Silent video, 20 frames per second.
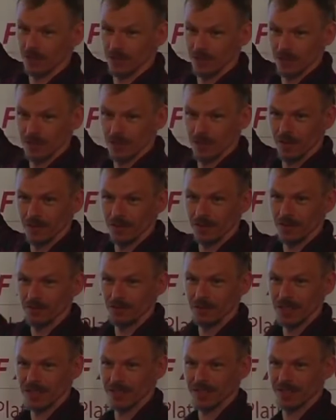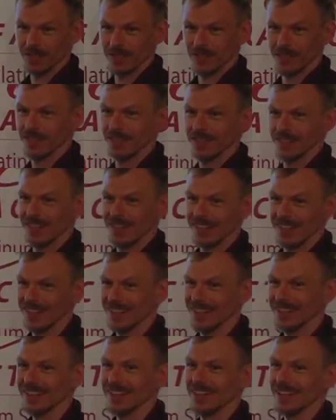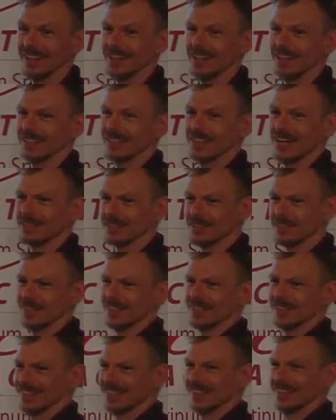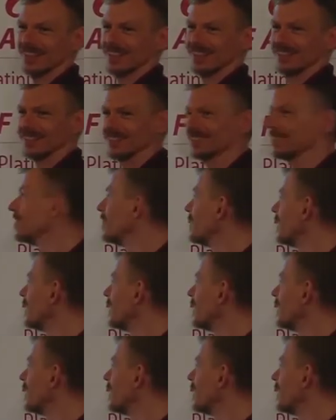on the picture. It's actually tigers.